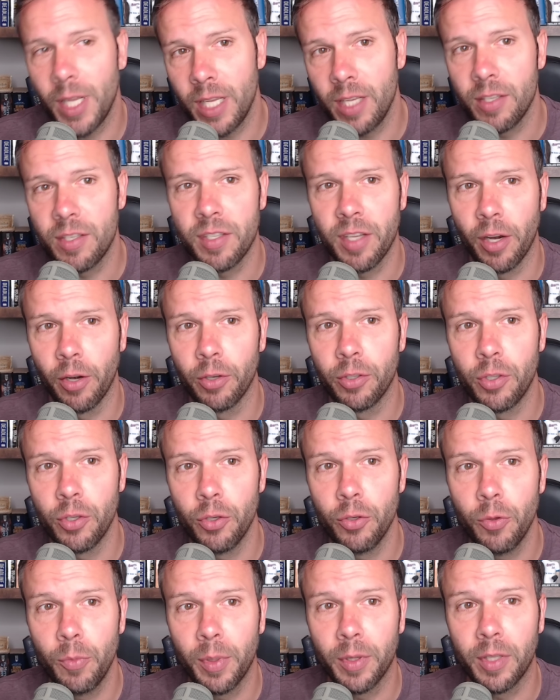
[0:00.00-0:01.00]
he's center
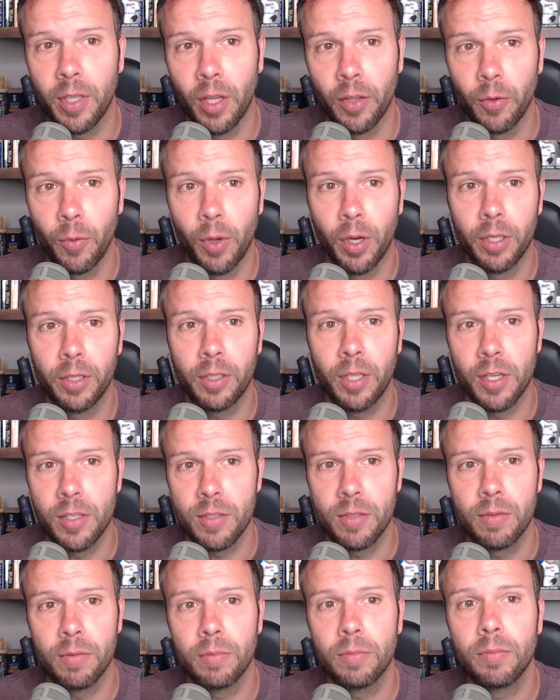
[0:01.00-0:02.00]
two, but the other one
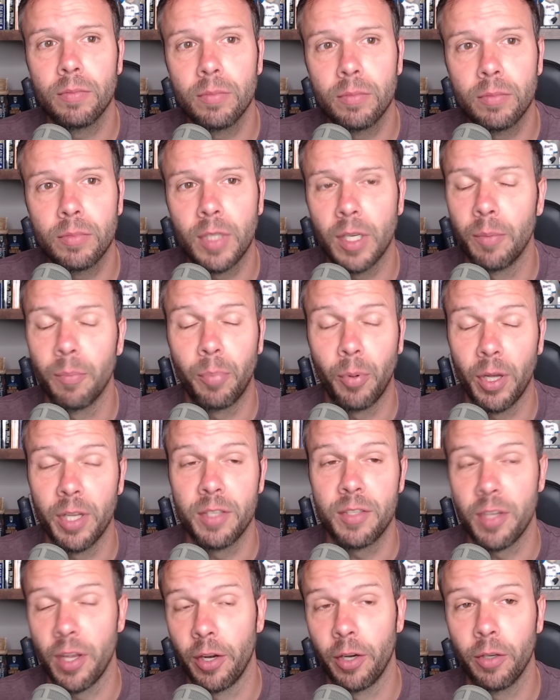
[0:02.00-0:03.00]
doesn't didn't play
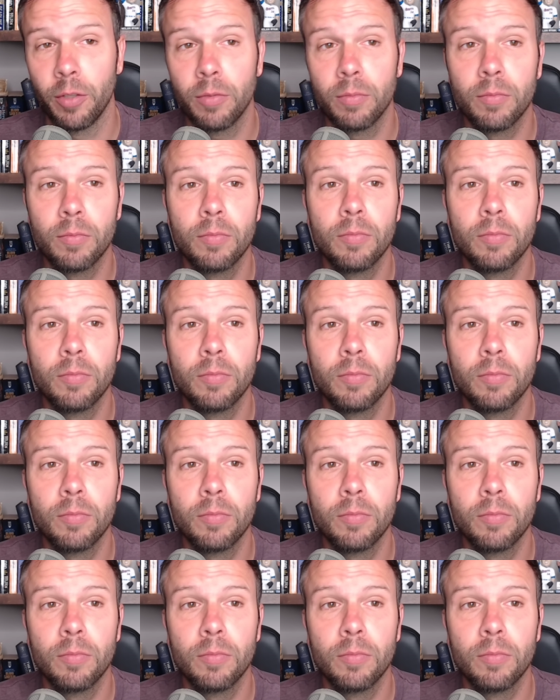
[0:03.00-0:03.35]
center